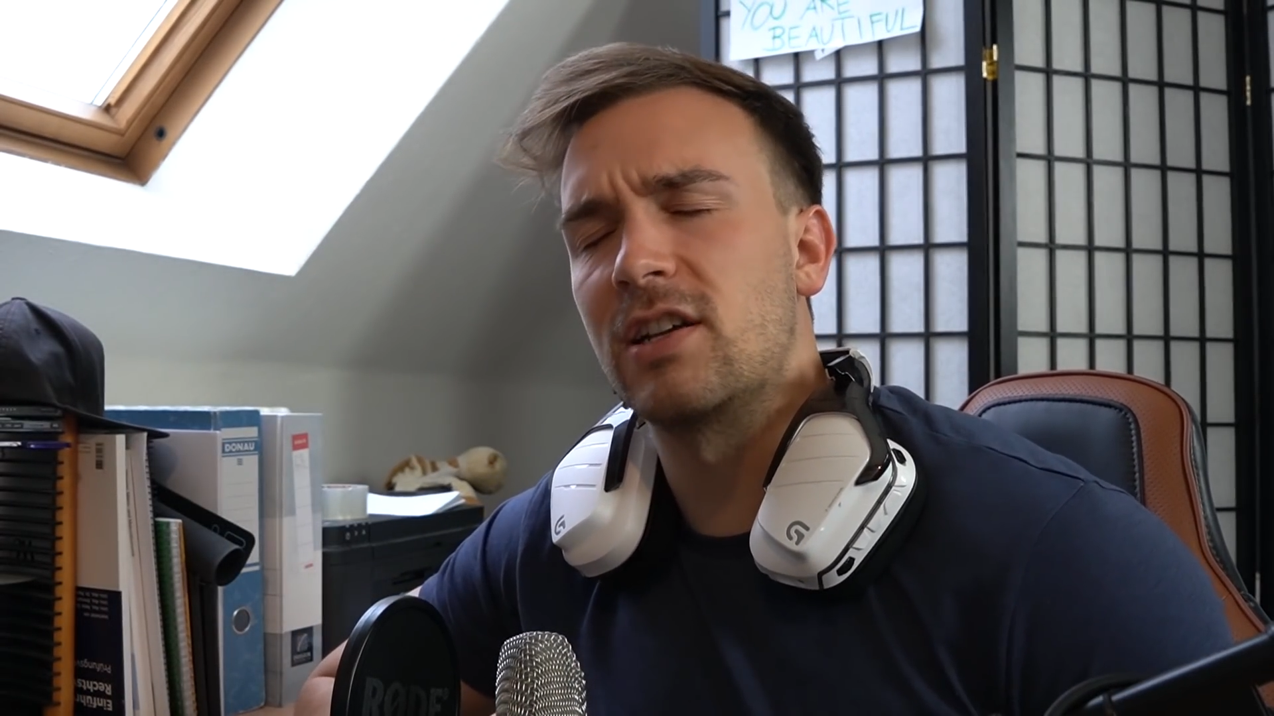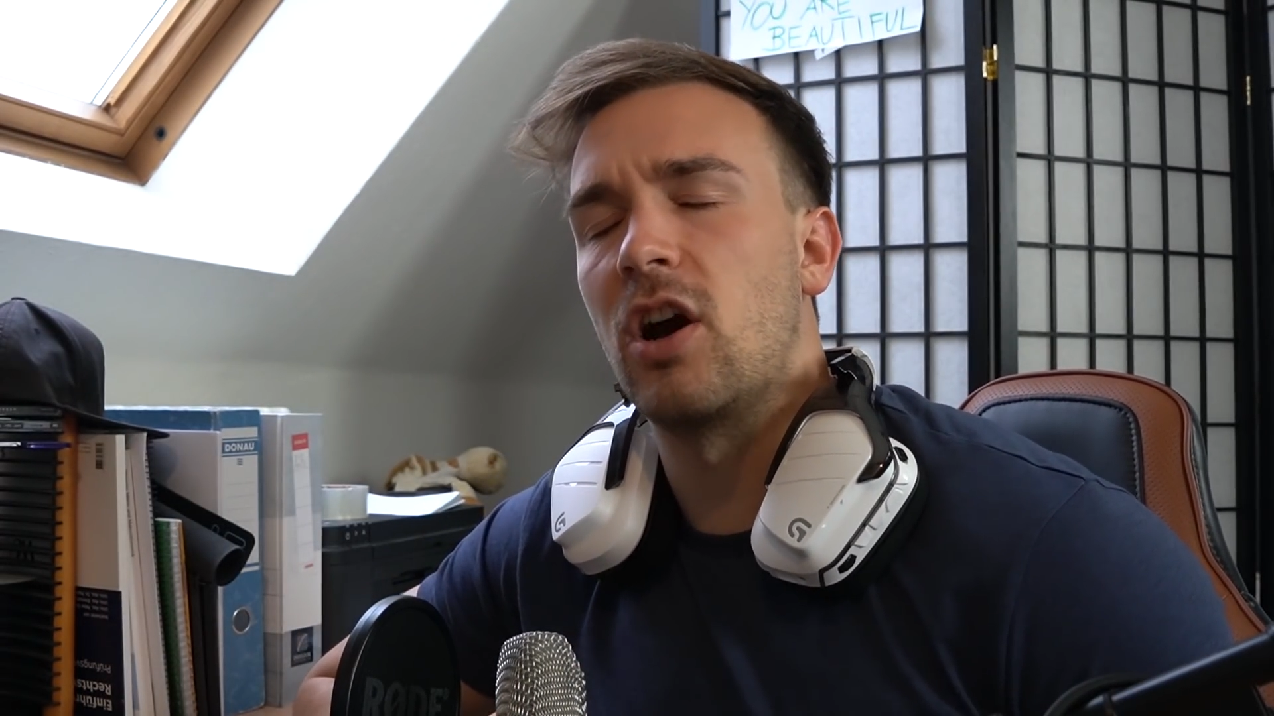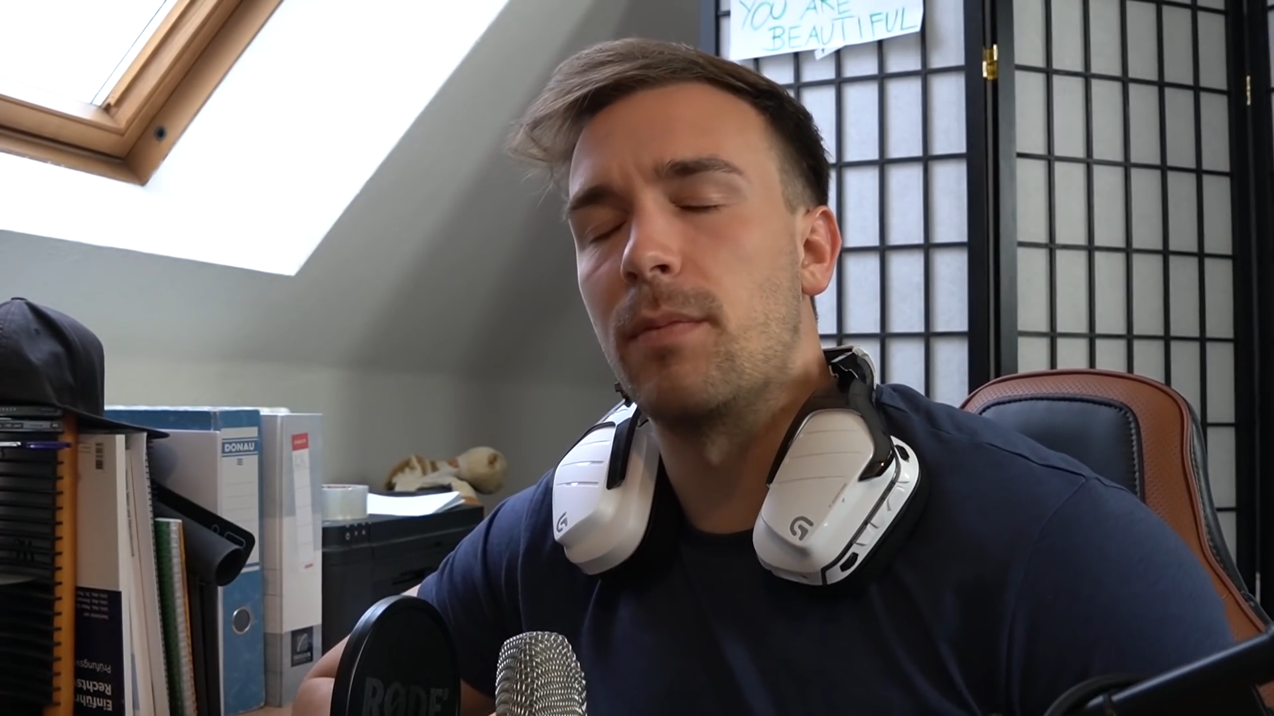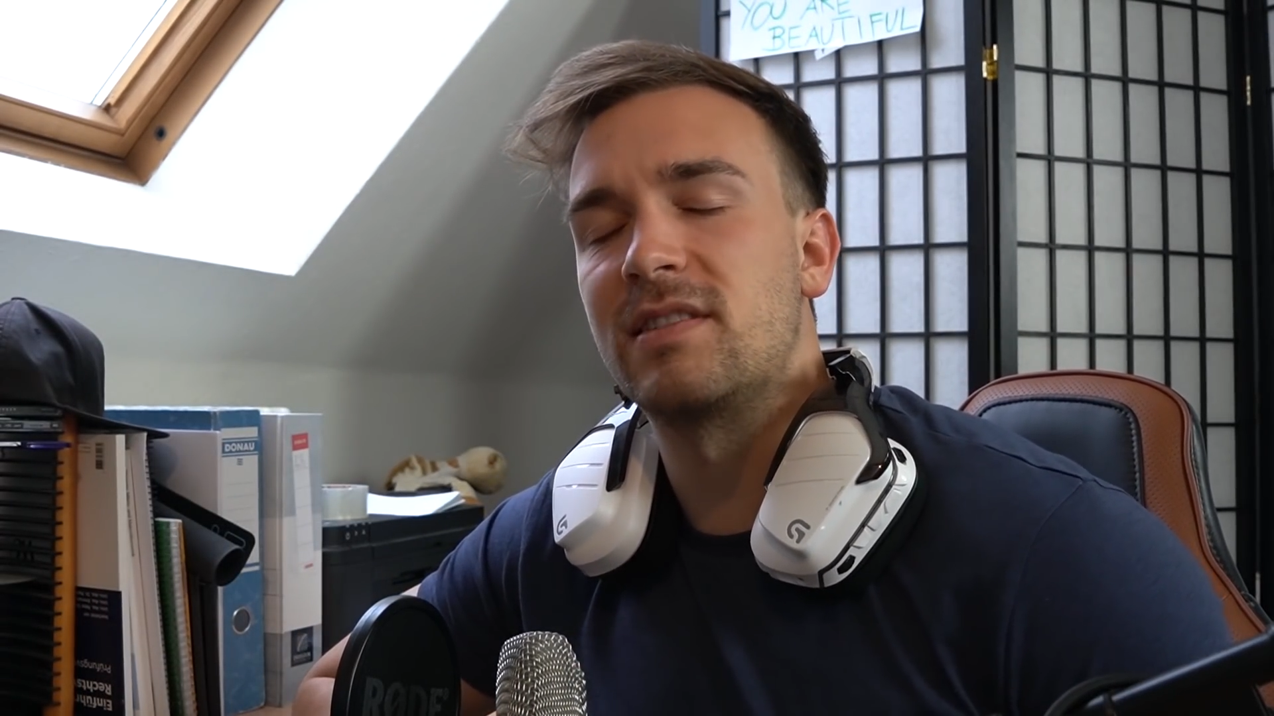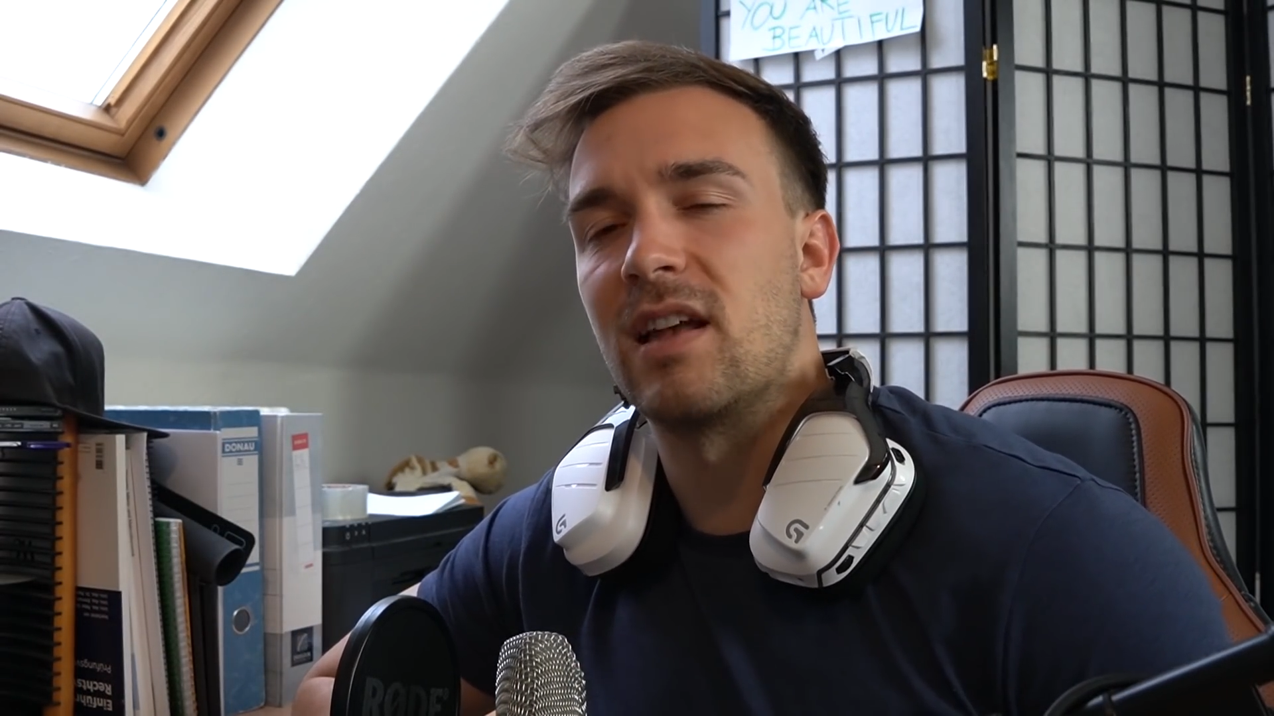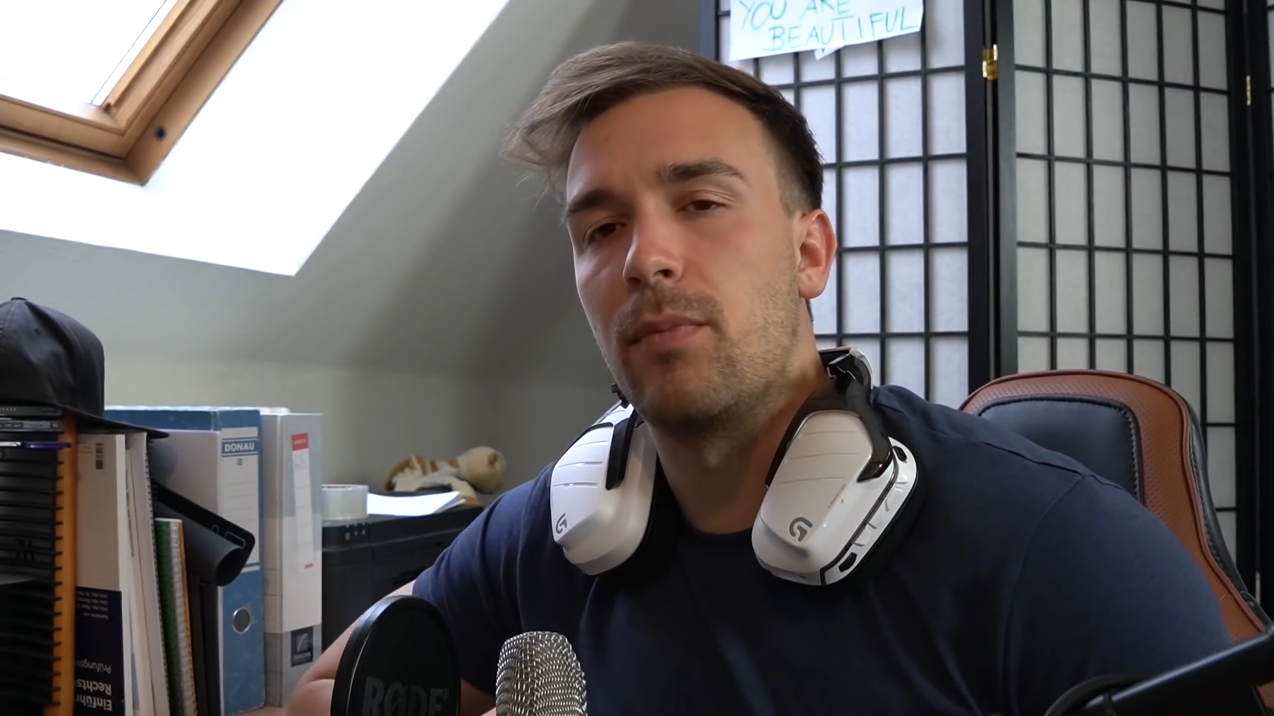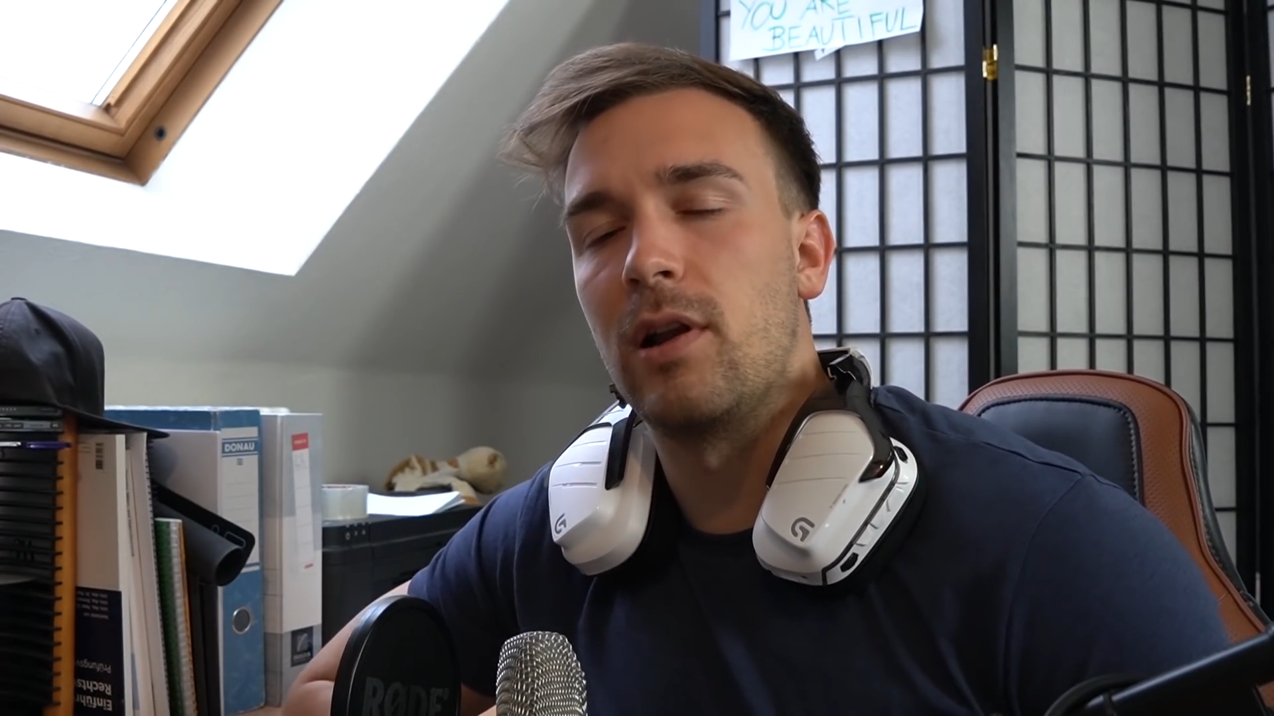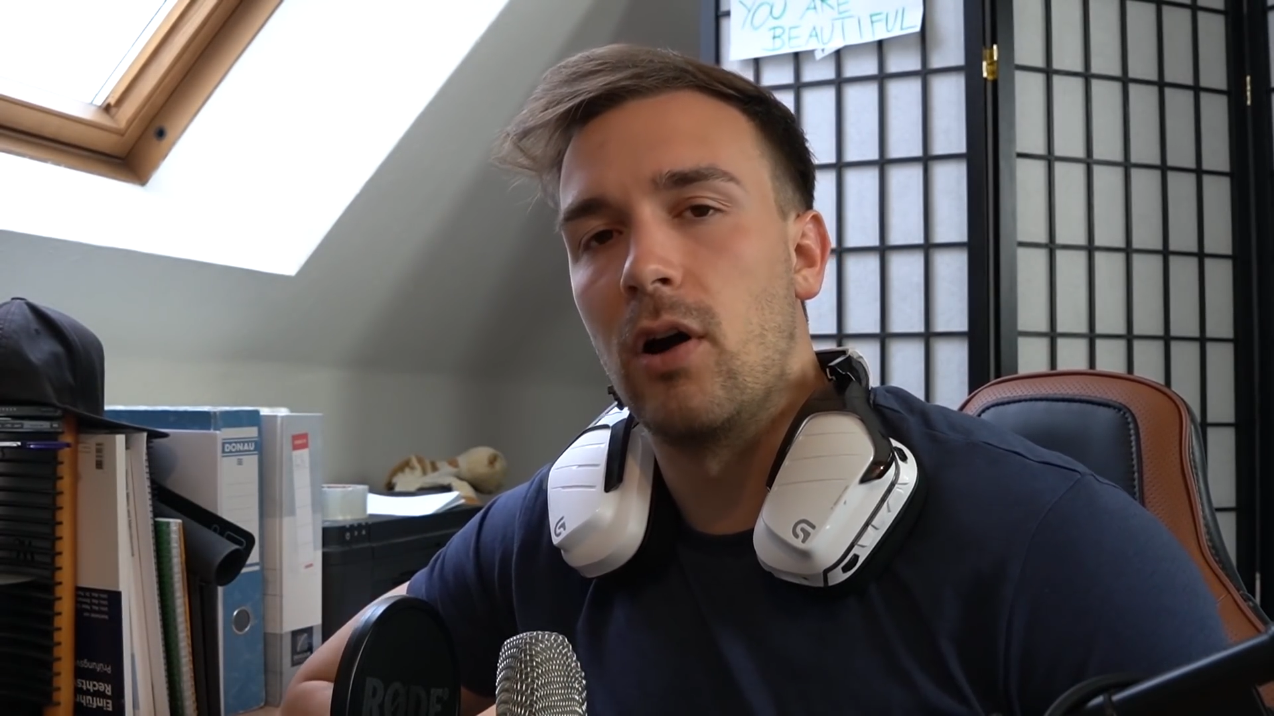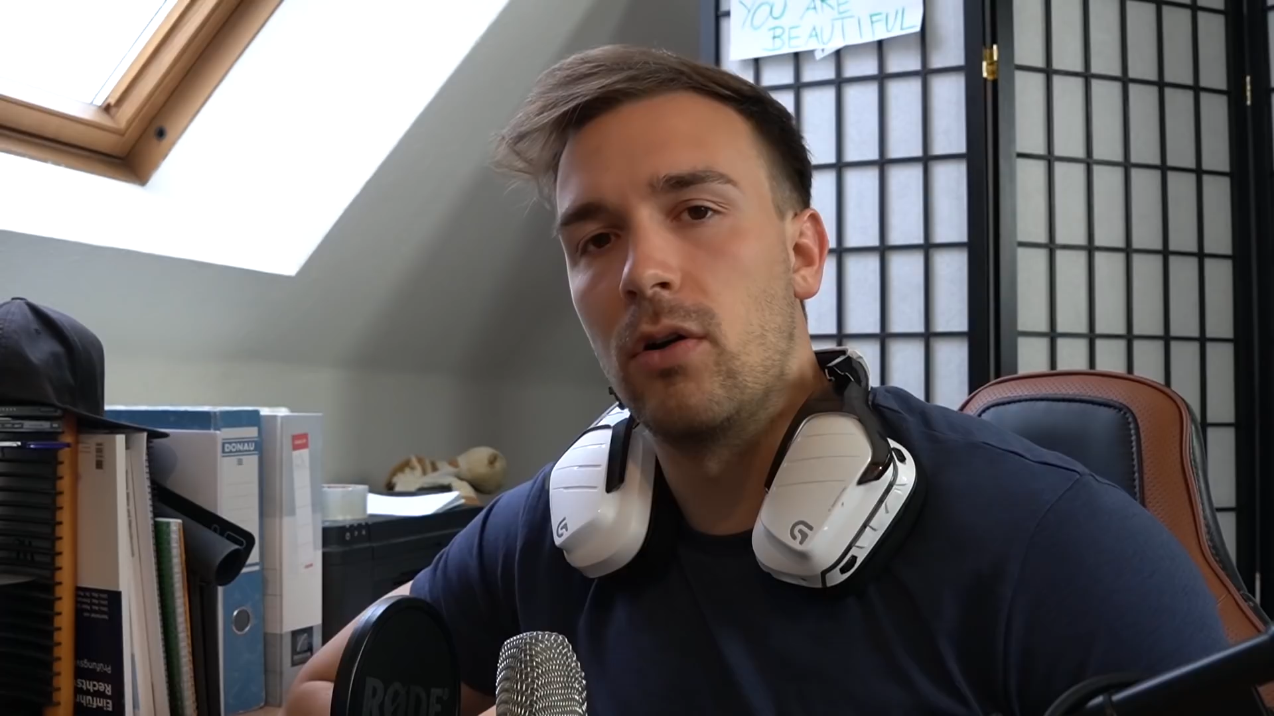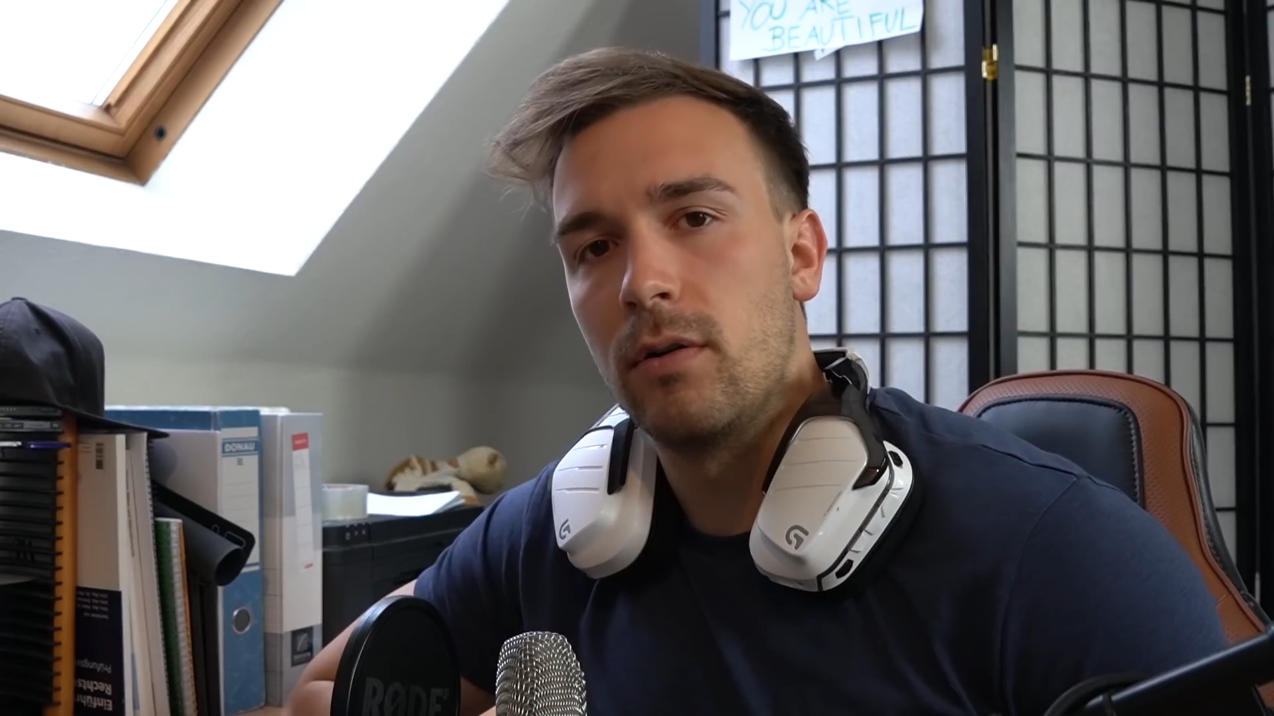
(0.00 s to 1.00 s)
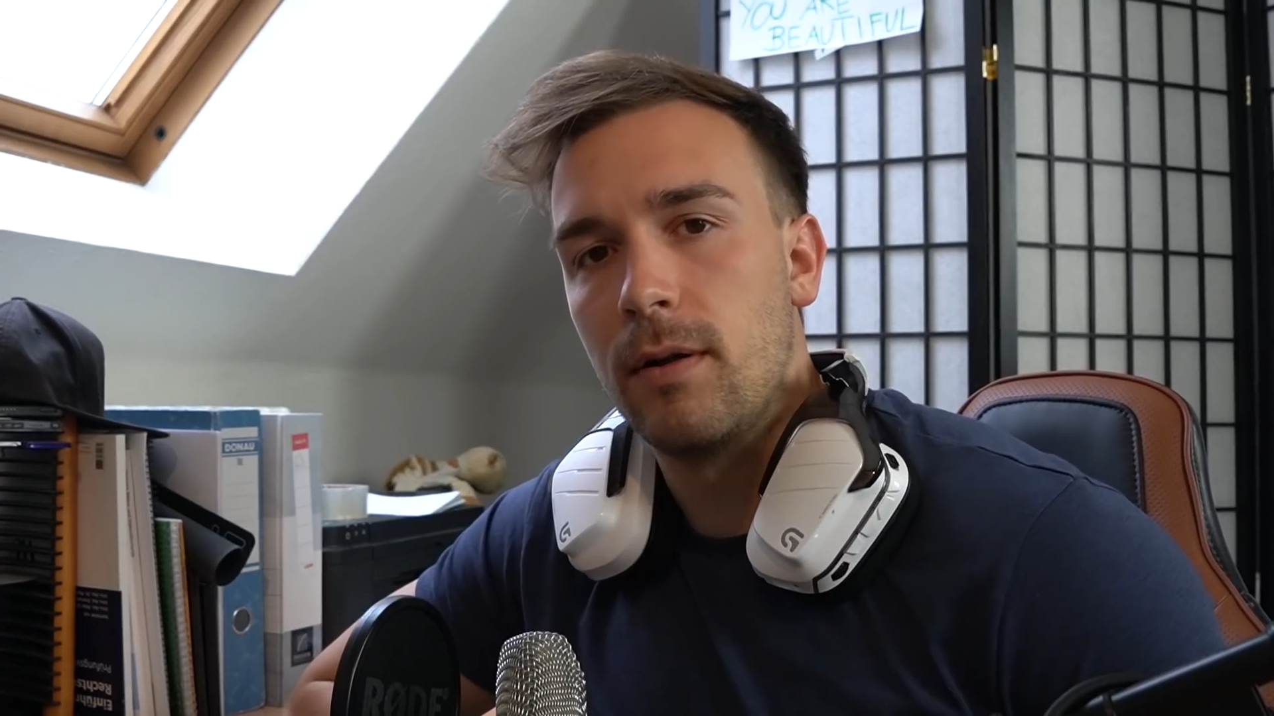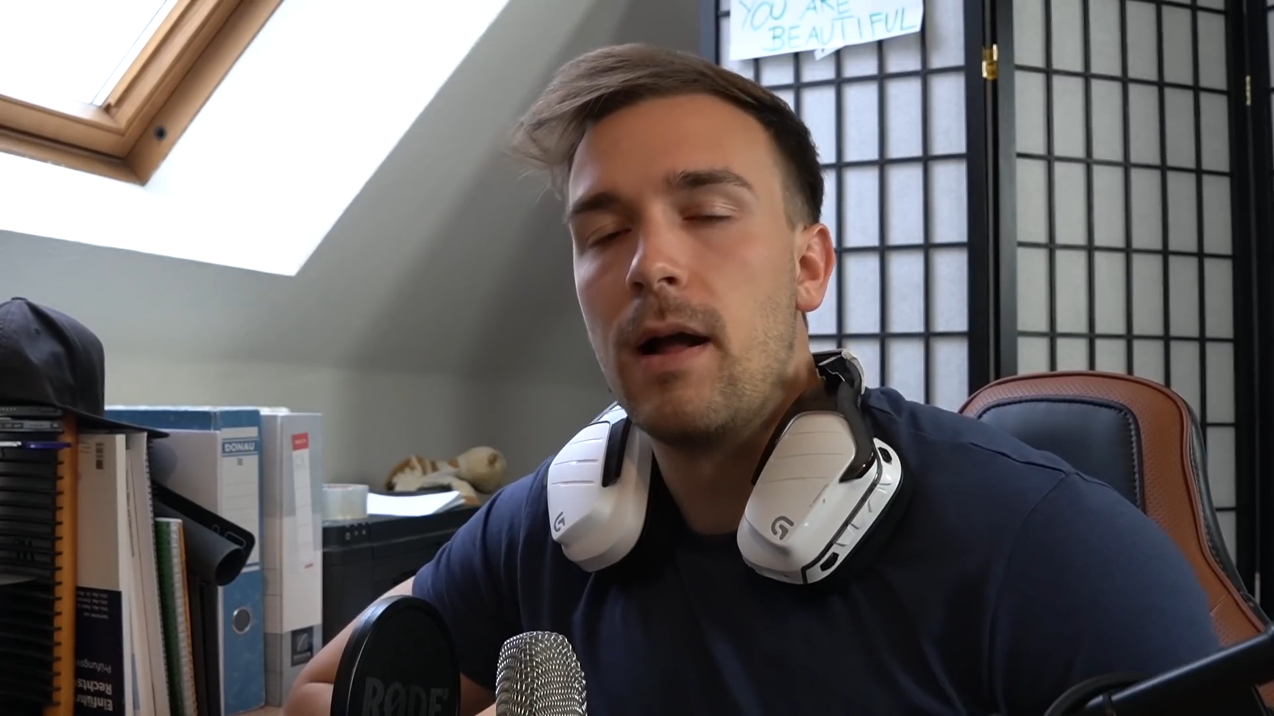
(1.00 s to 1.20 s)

comments down below.